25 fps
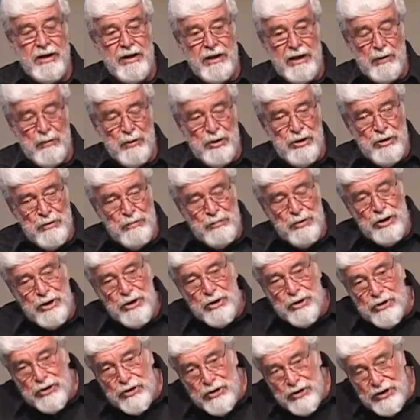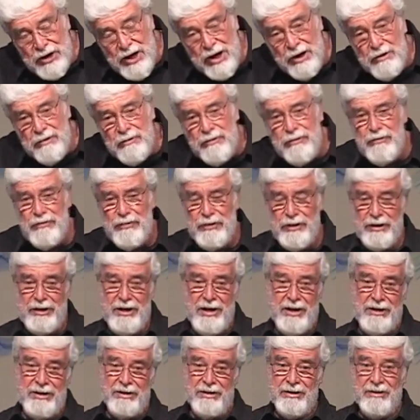And when you put yourself
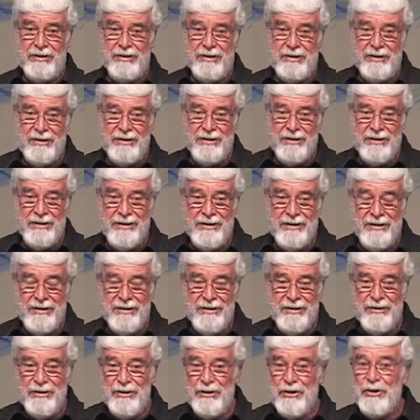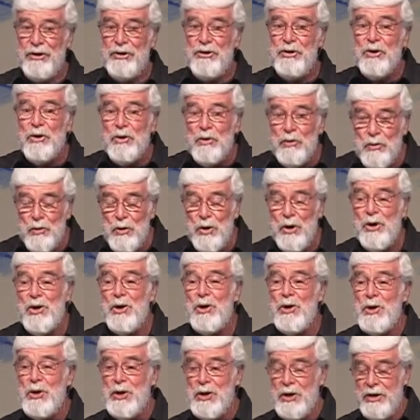together, your
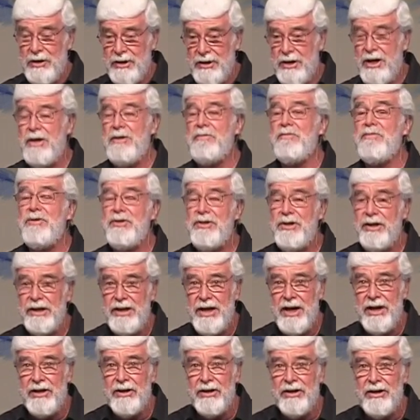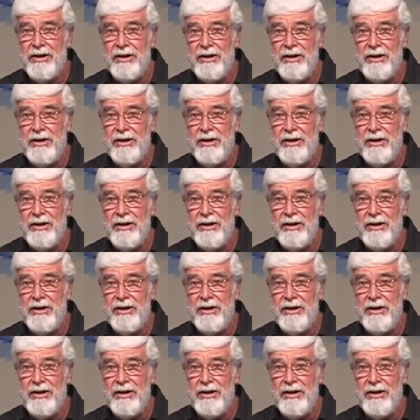world comes together.